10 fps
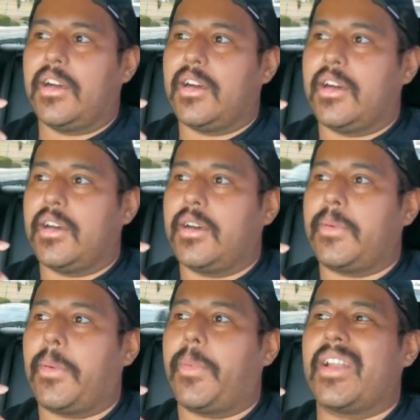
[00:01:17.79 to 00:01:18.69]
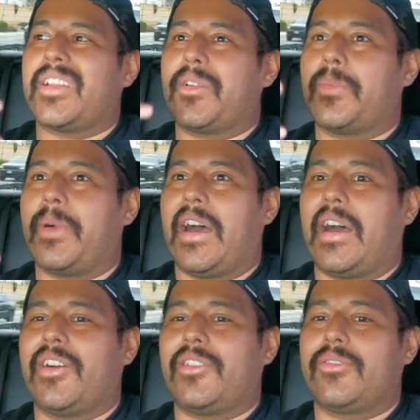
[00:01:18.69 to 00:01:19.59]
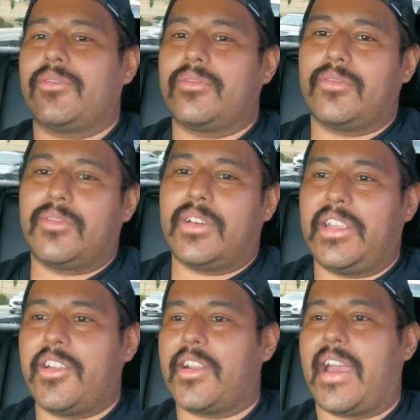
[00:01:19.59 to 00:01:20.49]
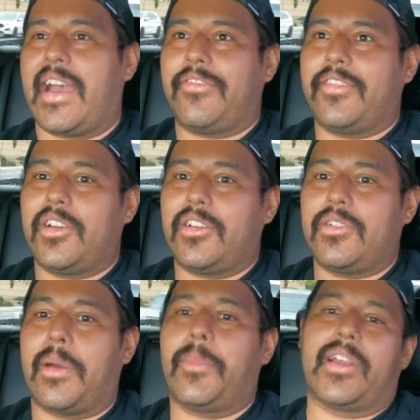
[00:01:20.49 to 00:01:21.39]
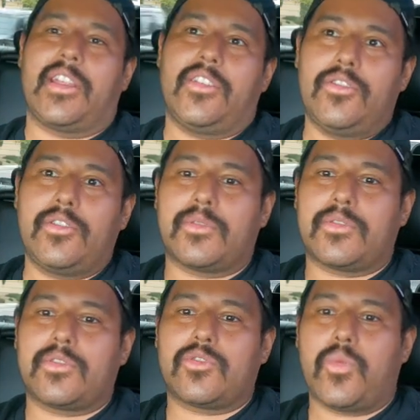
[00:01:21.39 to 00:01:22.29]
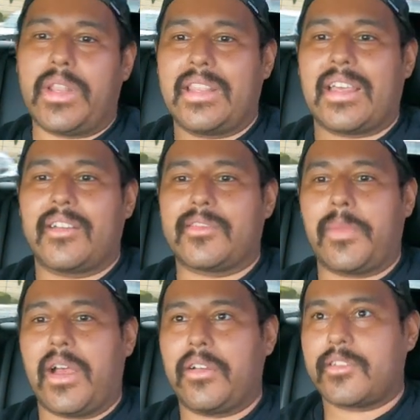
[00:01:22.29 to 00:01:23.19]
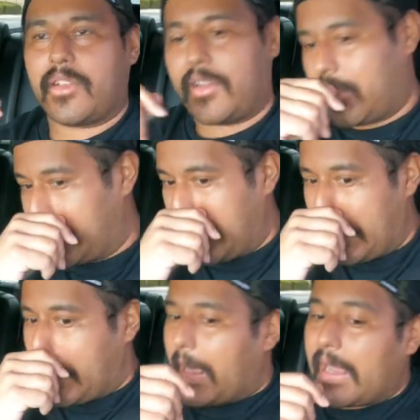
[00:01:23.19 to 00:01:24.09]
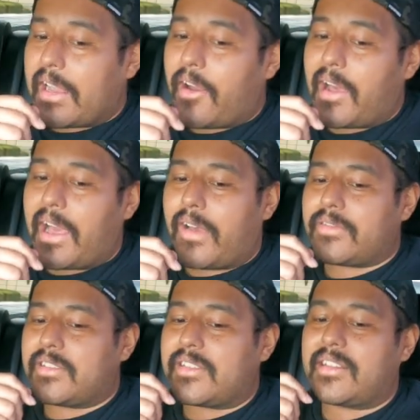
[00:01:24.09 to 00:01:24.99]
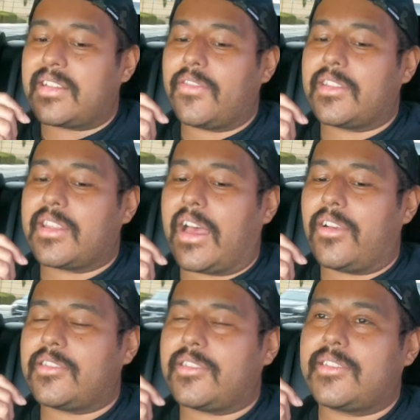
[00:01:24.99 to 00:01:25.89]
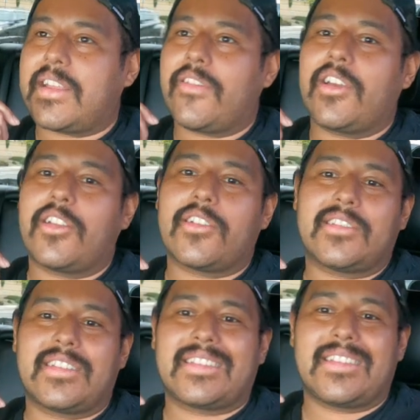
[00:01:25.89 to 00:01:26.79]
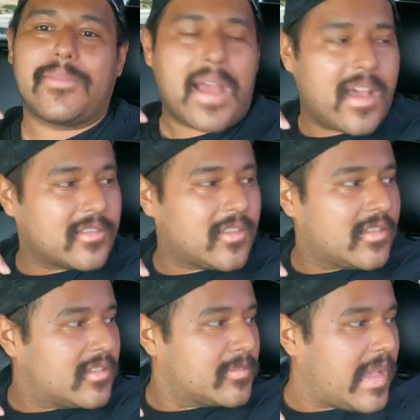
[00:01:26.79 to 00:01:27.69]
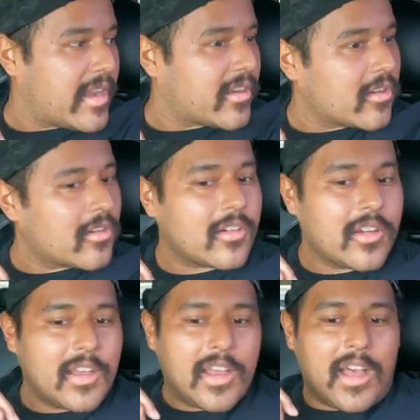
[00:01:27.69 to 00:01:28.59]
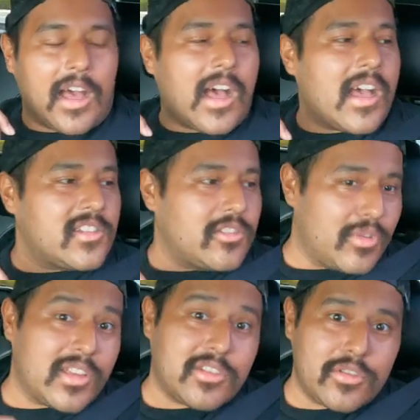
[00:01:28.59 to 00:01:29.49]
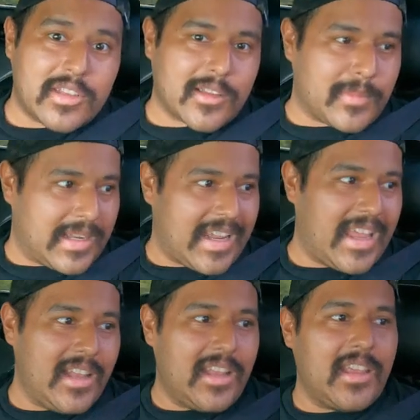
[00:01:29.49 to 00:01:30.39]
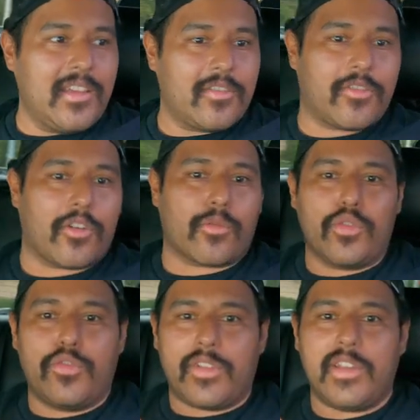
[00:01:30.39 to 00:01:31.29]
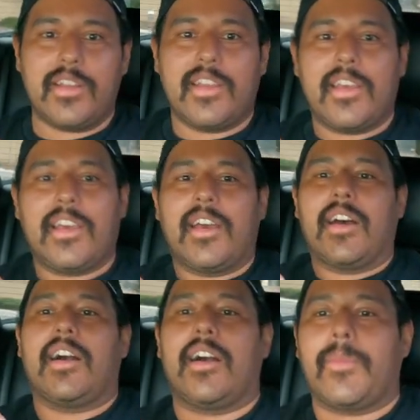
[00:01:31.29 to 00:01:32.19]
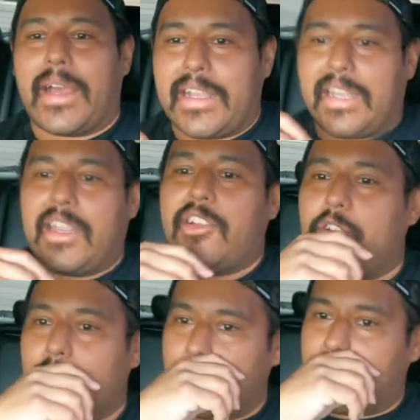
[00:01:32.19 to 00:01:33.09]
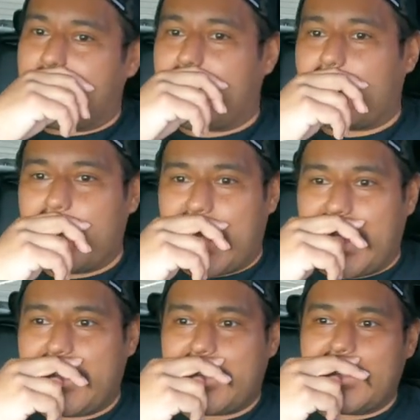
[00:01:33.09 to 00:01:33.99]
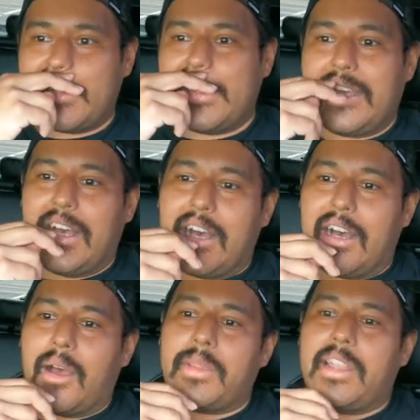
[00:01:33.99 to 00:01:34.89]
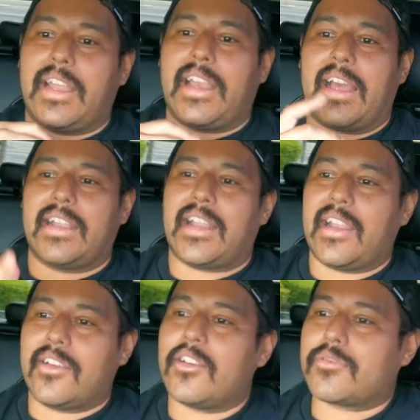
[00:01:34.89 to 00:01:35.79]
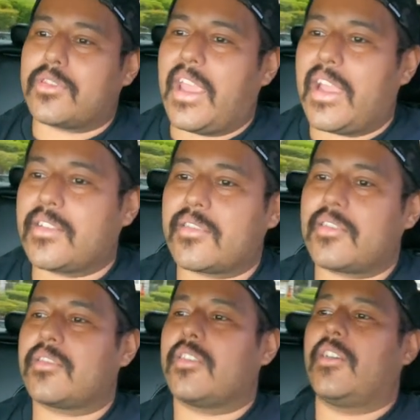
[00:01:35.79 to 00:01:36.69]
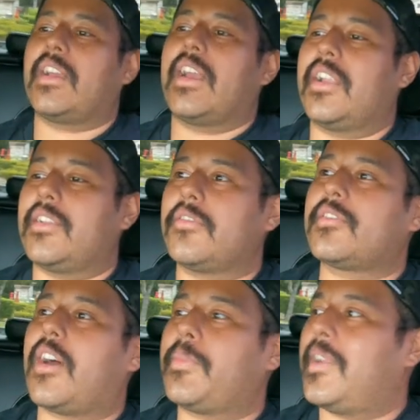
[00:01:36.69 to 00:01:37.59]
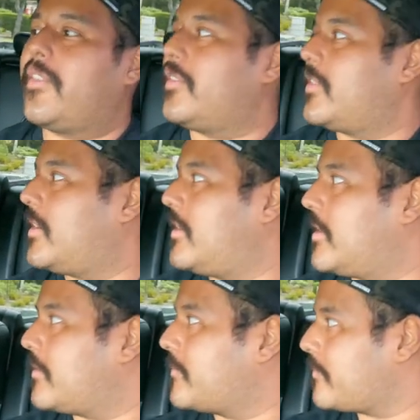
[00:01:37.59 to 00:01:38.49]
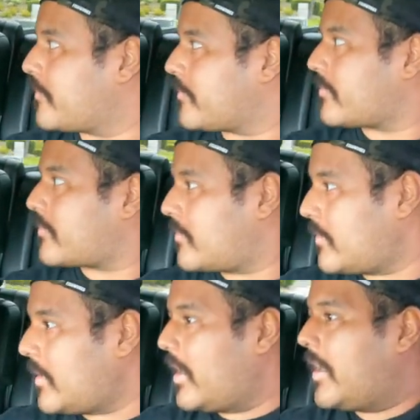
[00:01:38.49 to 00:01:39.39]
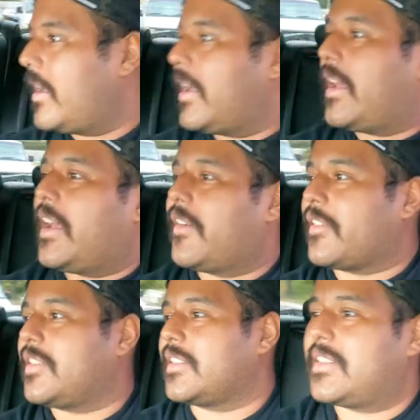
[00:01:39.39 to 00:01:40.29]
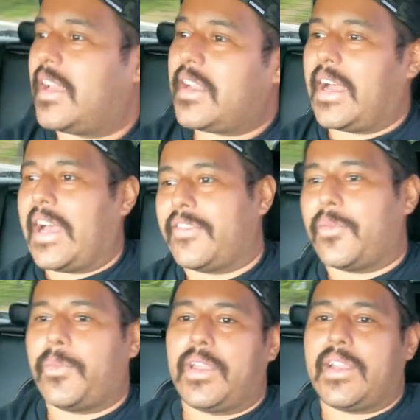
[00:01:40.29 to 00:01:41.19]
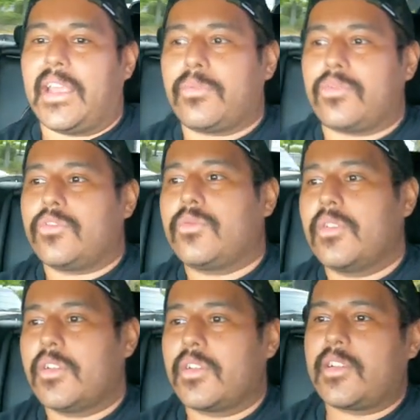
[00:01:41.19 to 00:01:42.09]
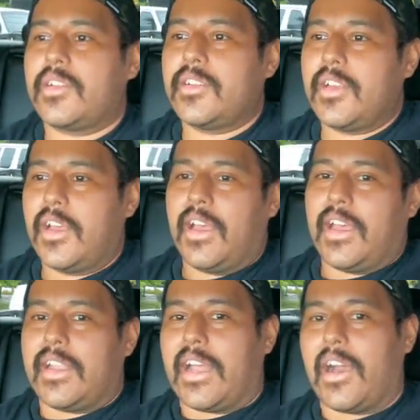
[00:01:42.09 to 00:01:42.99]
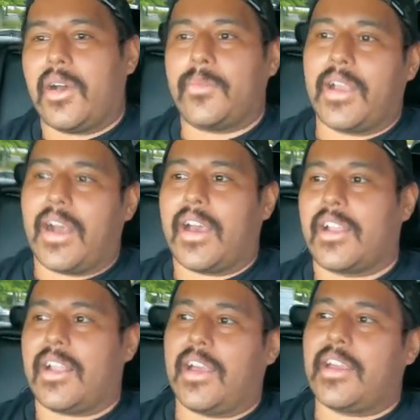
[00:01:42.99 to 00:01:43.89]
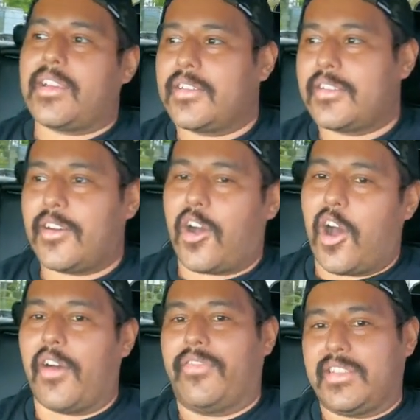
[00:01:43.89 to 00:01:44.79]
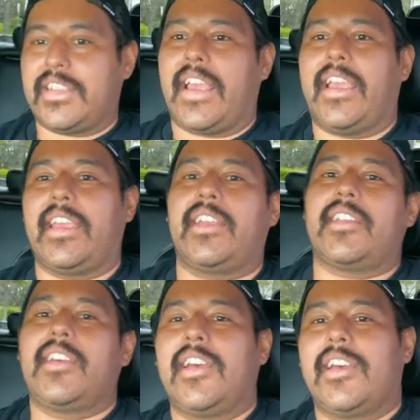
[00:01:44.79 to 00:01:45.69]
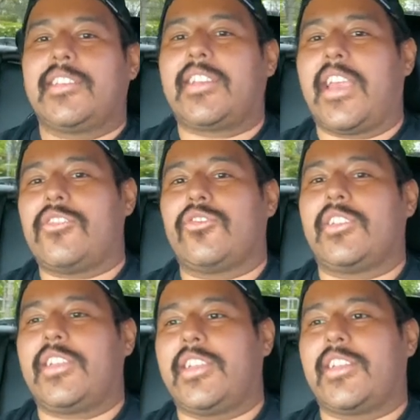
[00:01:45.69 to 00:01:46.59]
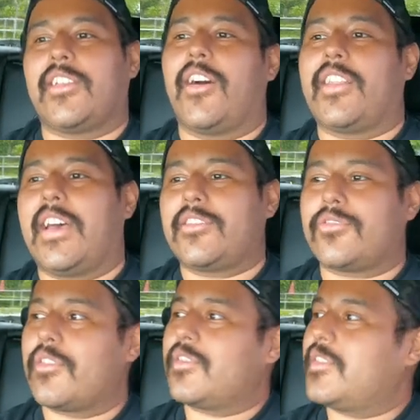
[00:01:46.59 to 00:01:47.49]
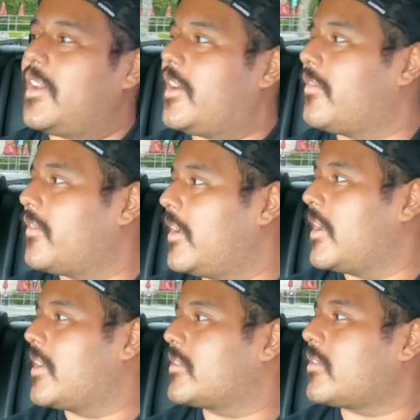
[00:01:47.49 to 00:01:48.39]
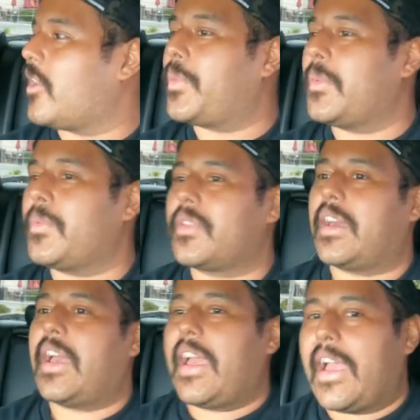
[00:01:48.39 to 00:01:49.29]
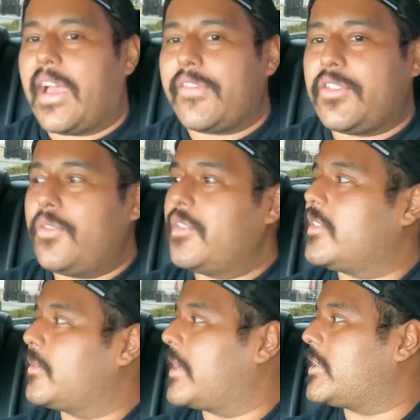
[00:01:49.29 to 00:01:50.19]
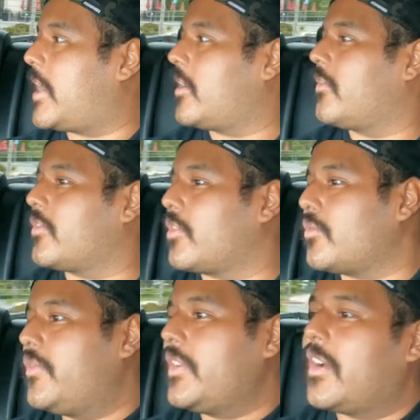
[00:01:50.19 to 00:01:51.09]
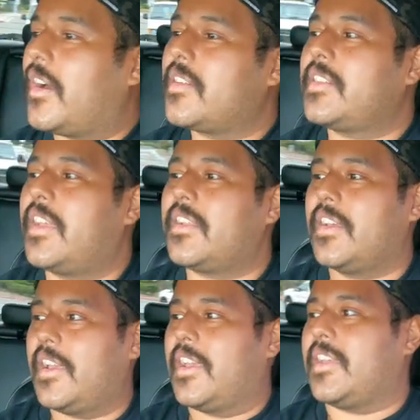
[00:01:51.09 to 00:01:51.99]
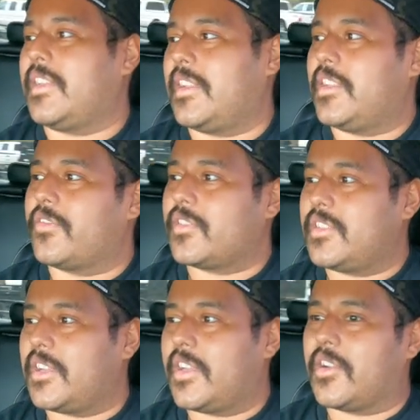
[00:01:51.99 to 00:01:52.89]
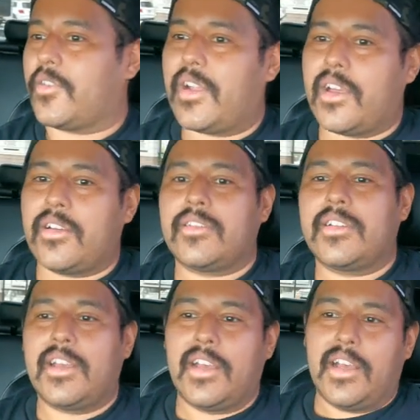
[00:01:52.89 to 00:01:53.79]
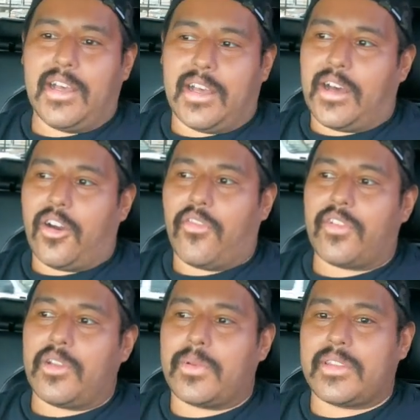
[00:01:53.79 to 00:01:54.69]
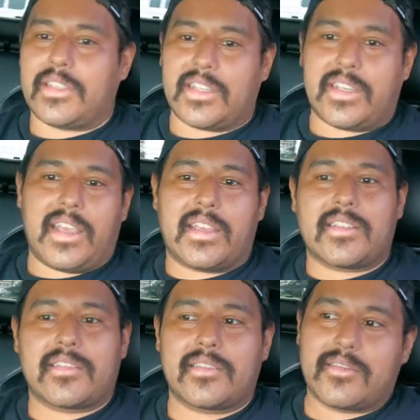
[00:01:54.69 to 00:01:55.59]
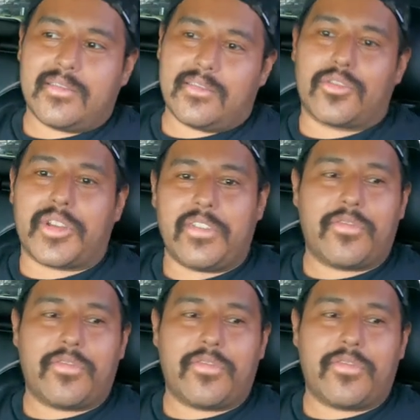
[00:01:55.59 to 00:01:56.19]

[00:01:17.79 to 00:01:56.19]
Um, I bought it about a year and a half ago. I bought it used with twenty thousand miles on it. I now have sixty-seven thousand seven hundred sixty miles on this bad girl. Uh, she was used as my daily for roofing. Um, I did do roofing for a while, um, and then I got diagnosed with cancer, so that kind of stopped everything. And ever since then, I haven't been able to work. Now I'm kind of like office aide, scheduling, and all that sort of stuff. So all people that have tuned into my channel for the roofing content, thank you for sticking around. Uh, hopefully within the next three,